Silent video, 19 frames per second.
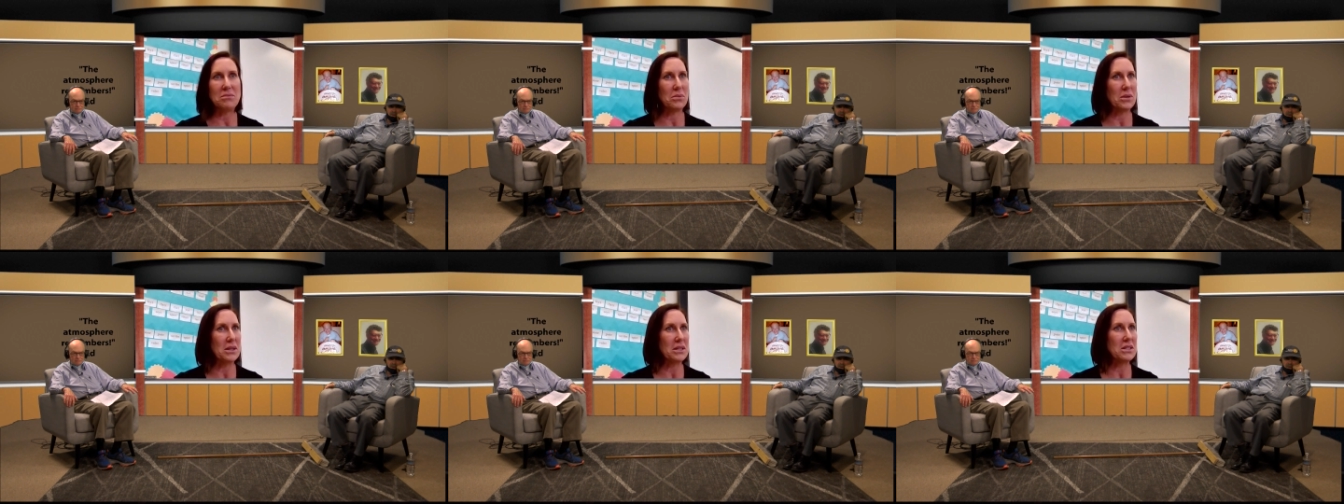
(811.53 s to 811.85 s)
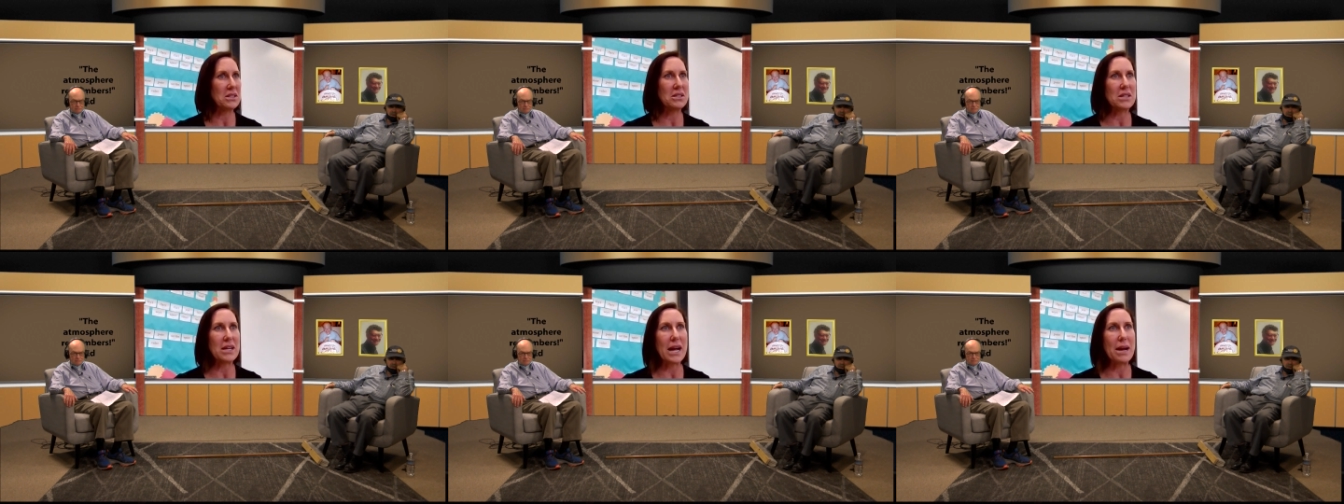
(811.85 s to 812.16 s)

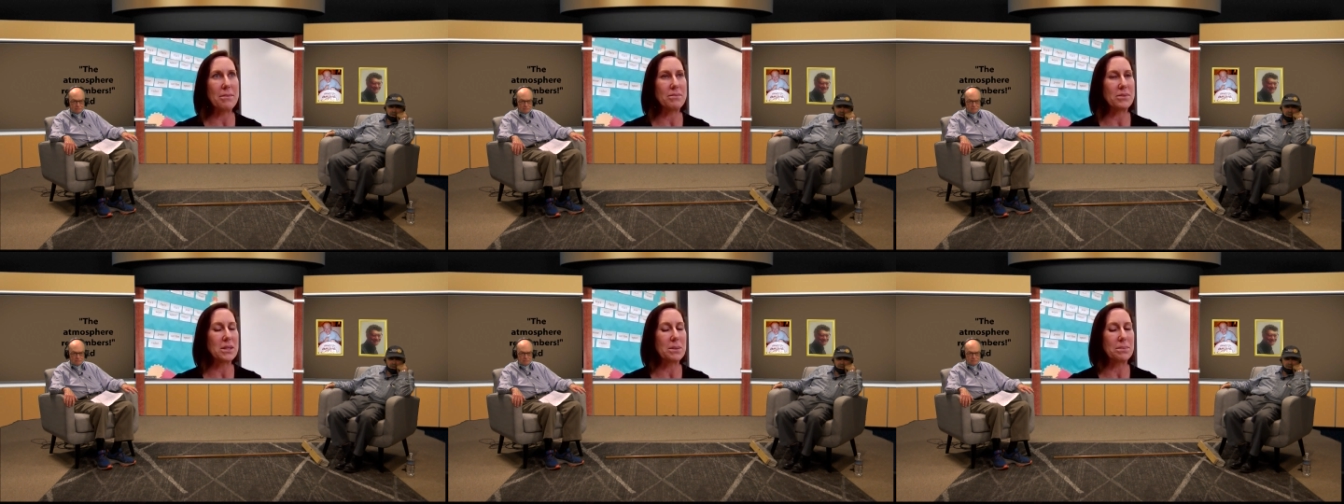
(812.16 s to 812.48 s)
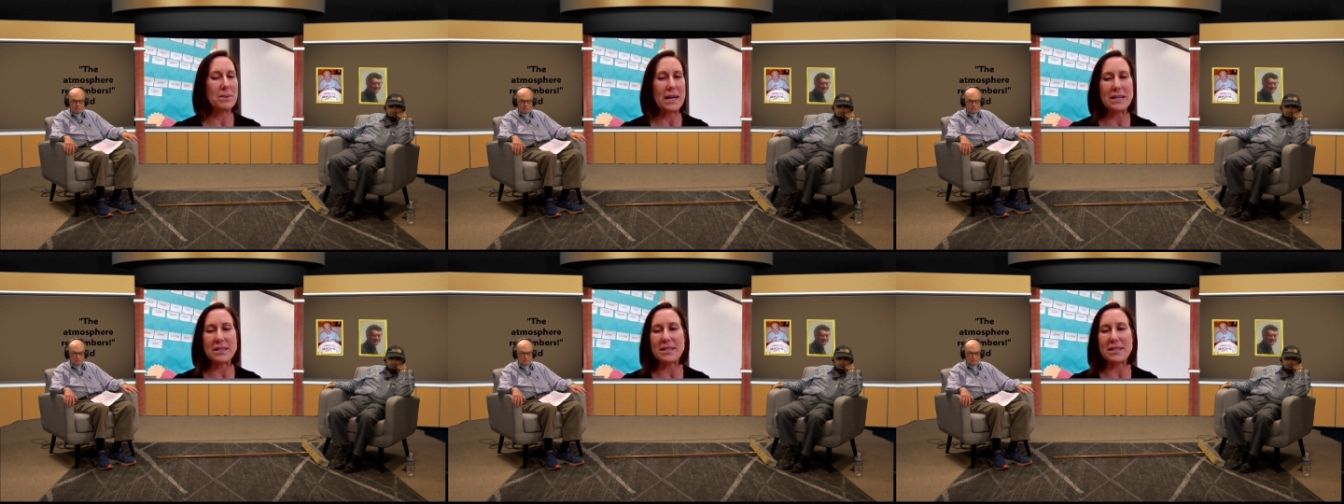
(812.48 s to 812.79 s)
wasn't I'm
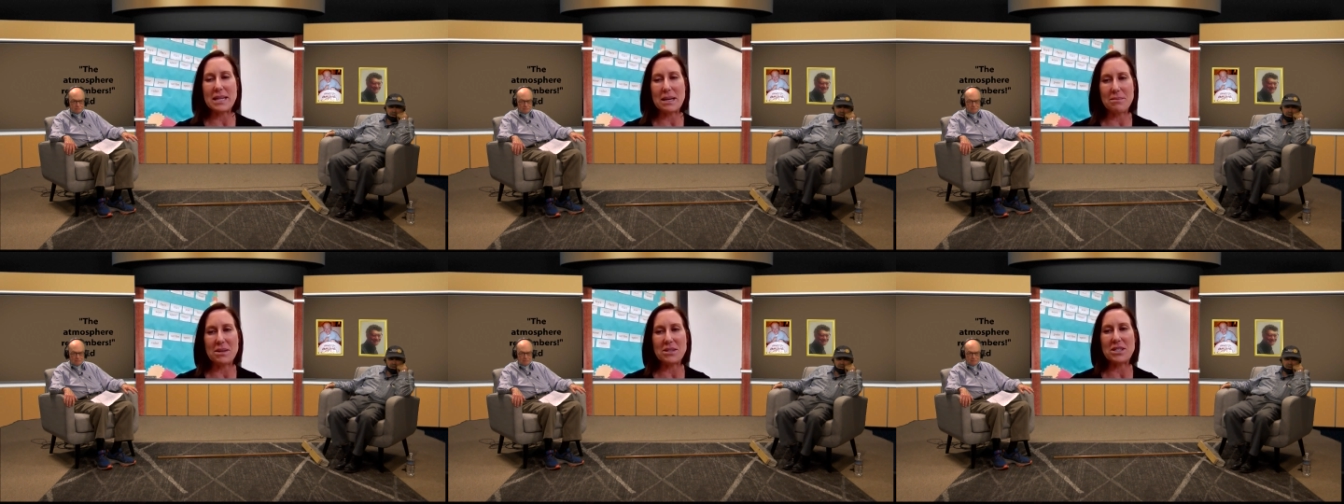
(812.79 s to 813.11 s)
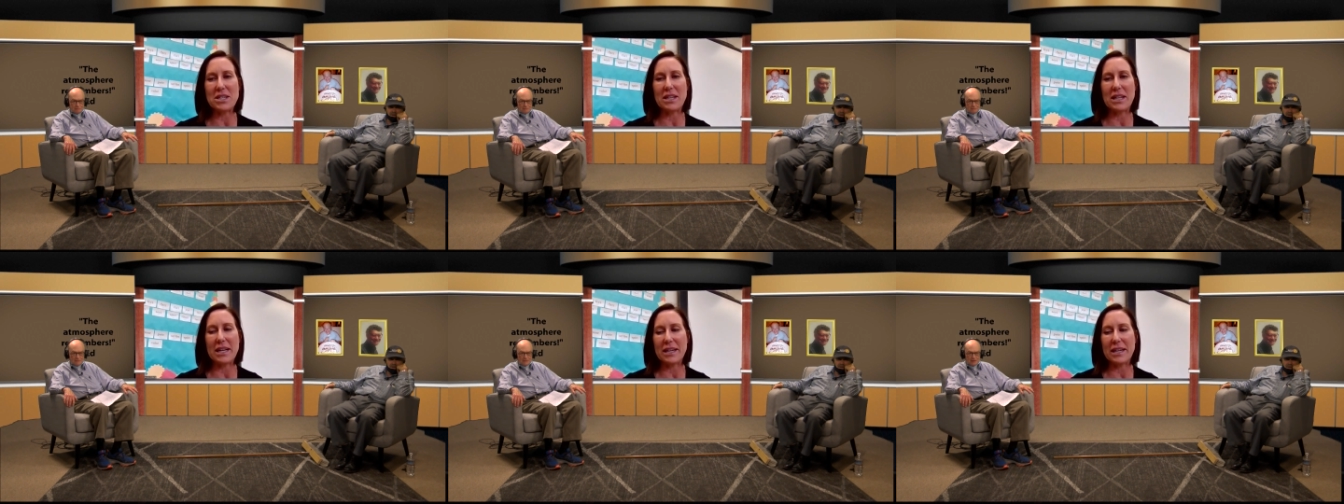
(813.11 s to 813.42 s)
surprised at how
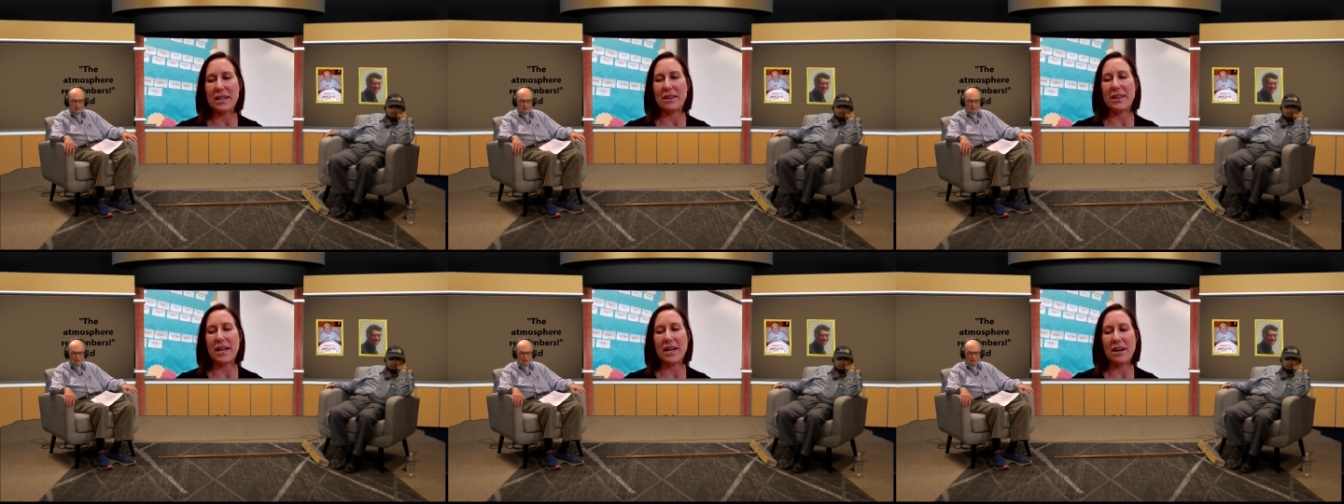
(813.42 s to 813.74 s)
much I like it.